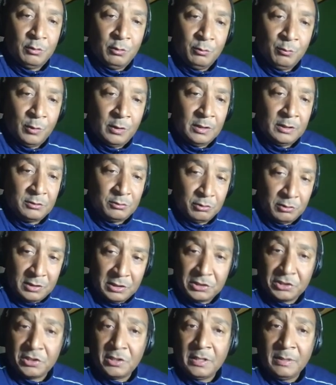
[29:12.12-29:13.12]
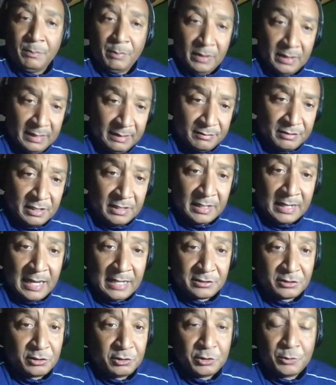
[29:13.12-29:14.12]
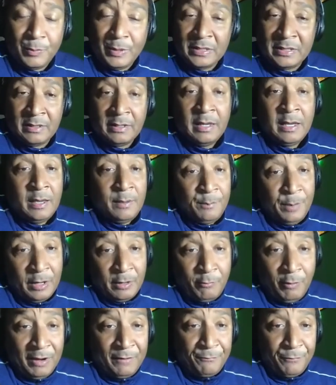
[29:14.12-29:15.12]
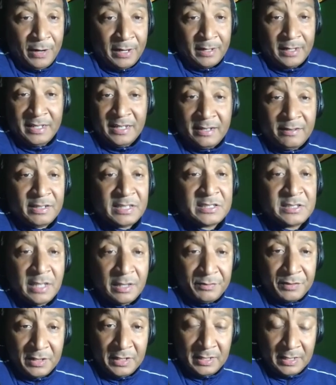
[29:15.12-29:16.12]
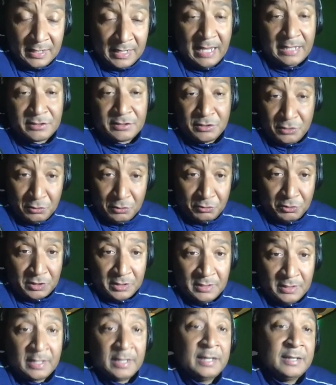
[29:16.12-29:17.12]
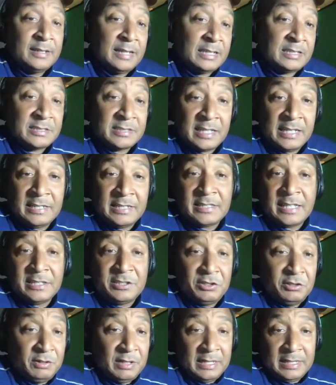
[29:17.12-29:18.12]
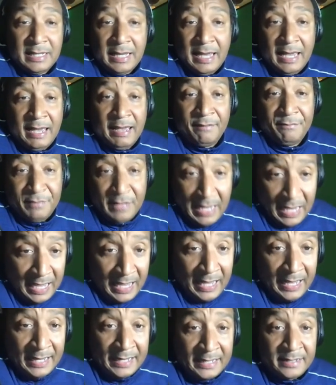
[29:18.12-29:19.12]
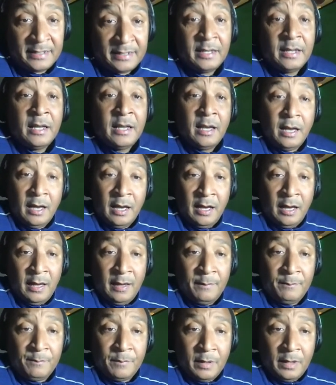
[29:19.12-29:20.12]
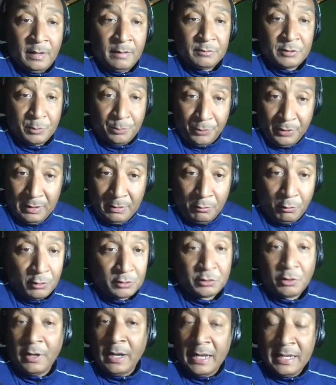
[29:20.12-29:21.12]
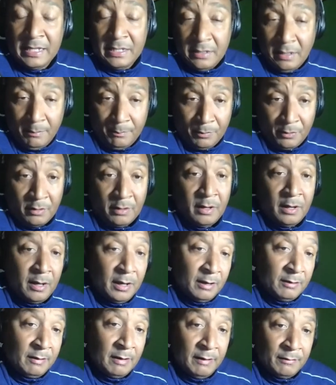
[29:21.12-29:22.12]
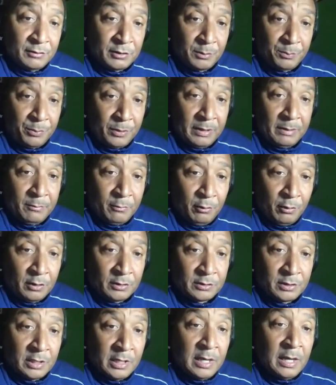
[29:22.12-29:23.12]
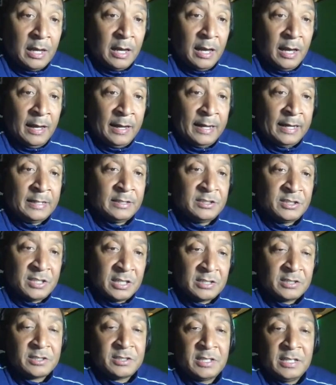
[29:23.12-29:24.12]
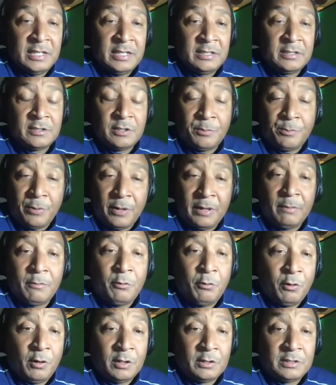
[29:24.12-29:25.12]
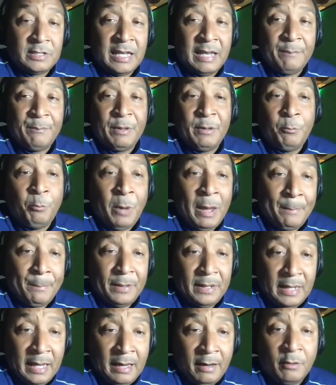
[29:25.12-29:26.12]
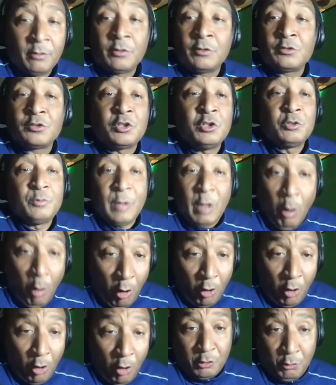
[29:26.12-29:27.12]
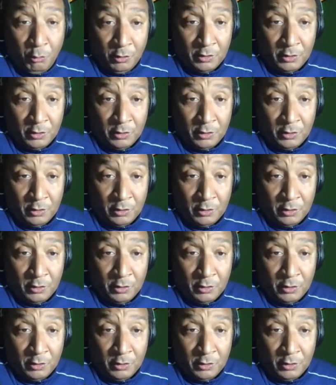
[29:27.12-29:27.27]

really traditionally believes in the Constitution, but quite frankly, there is nothing in the Constitution that states that you need to have 9 Supreme Courts, or any number of Supreme Courts. And since the Supreme Courts have been weaponized, or excuse me, all